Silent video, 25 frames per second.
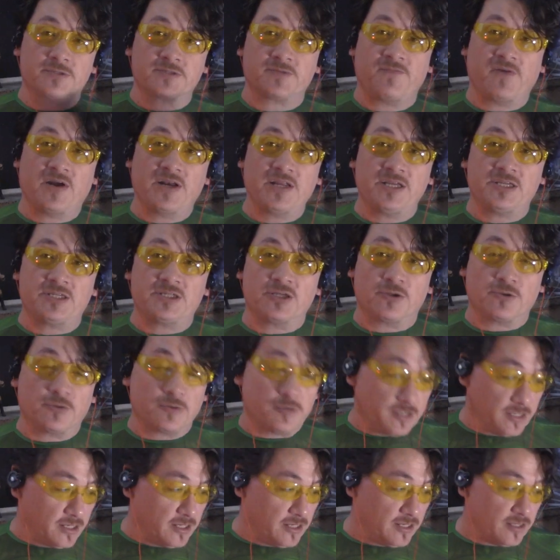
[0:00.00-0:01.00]
fighting each other.
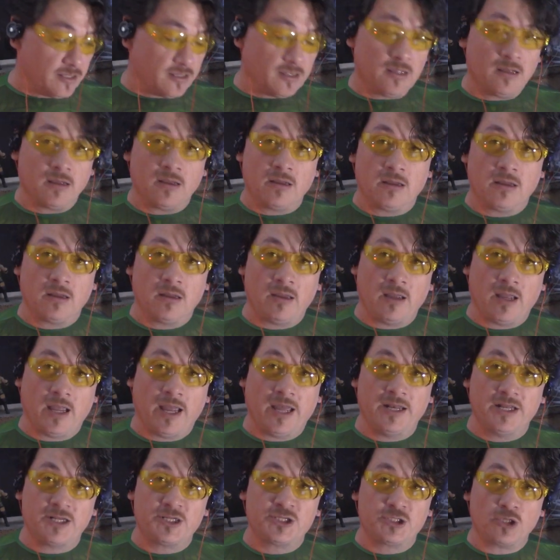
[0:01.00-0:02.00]

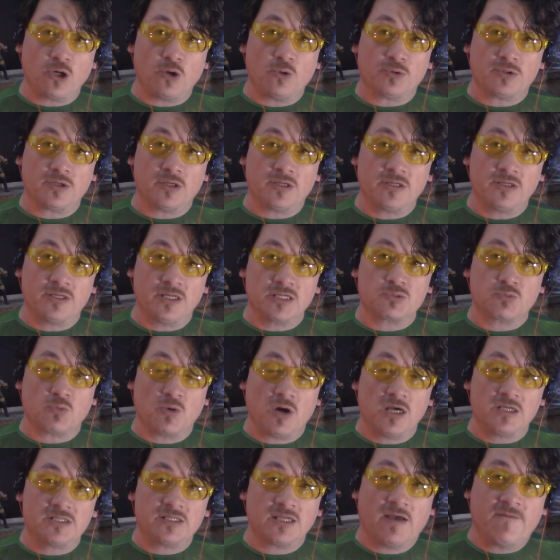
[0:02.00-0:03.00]
And it showed. This
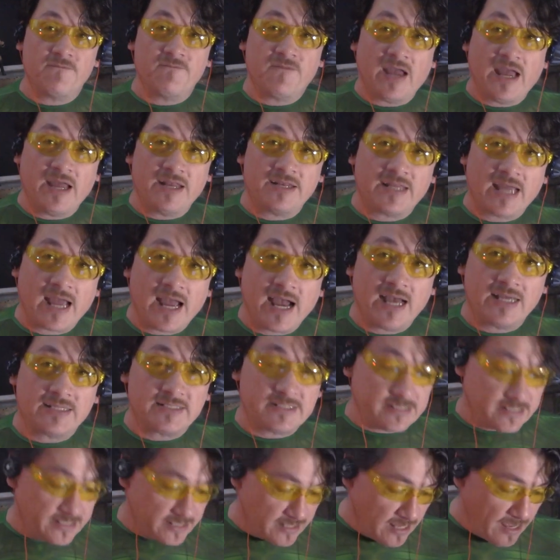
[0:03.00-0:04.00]
was a
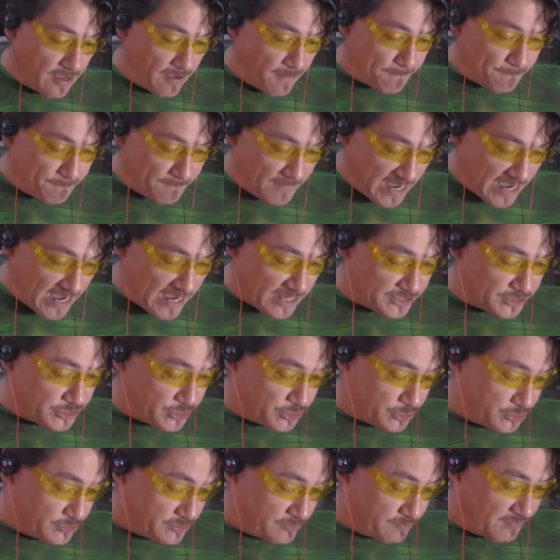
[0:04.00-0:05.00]
fantastic
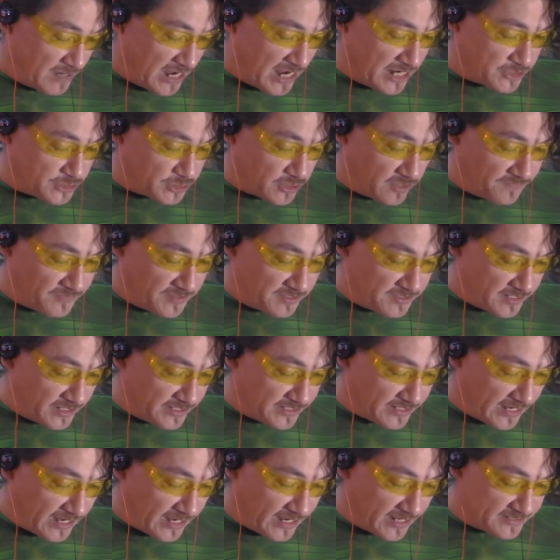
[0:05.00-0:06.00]
match. Match of the
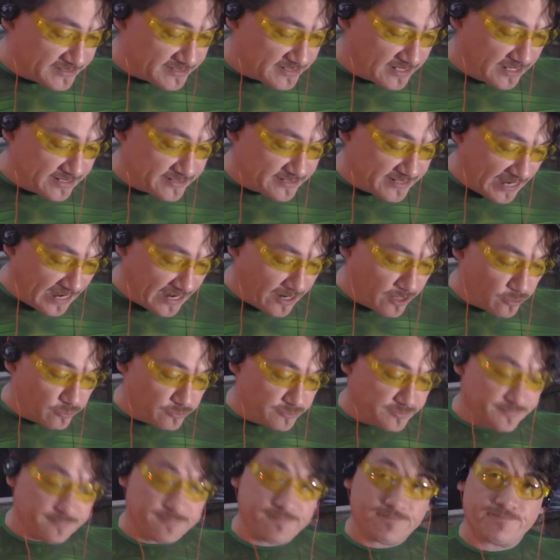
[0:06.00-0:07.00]
night, hands
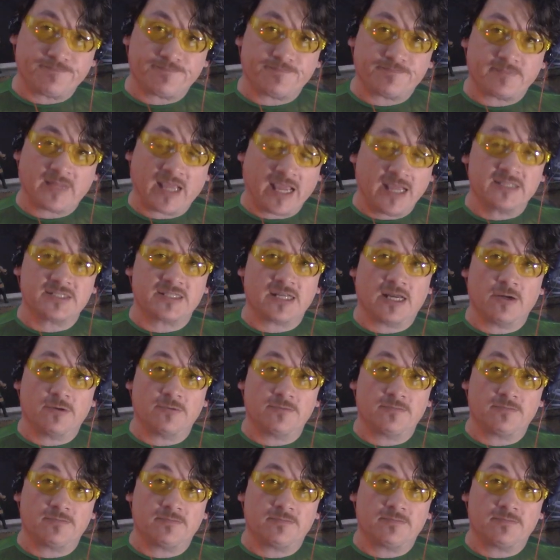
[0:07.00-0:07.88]
down. Hands down.